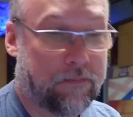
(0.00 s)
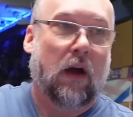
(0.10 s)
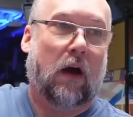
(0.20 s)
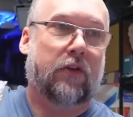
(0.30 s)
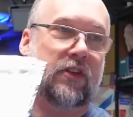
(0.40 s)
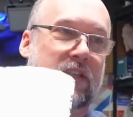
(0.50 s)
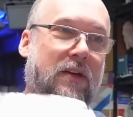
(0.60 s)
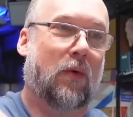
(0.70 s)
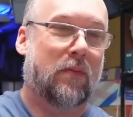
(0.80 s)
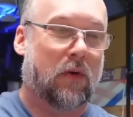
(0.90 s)
Oh, there's actually
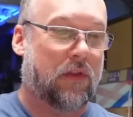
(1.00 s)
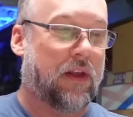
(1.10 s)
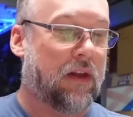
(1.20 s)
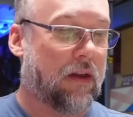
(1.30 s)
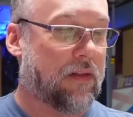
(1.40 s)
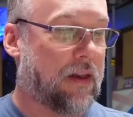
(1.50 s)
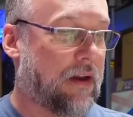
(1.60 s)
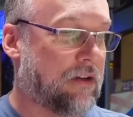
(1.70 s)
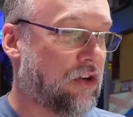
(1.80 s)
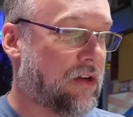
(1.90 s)
one more thing that
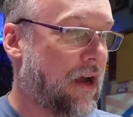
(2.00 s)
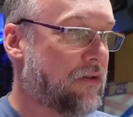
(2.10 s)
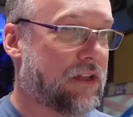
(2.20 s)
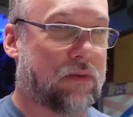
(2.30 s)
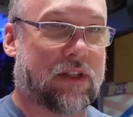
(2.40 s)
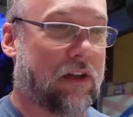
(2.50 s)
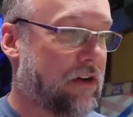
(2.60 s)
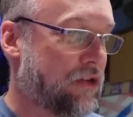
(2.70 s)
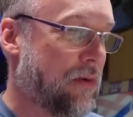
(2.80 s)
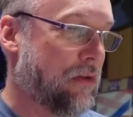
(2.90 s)
I took out. This was the
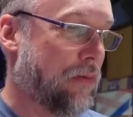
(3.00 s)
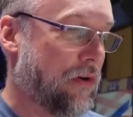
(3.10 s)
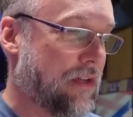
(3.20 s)
large motherboard.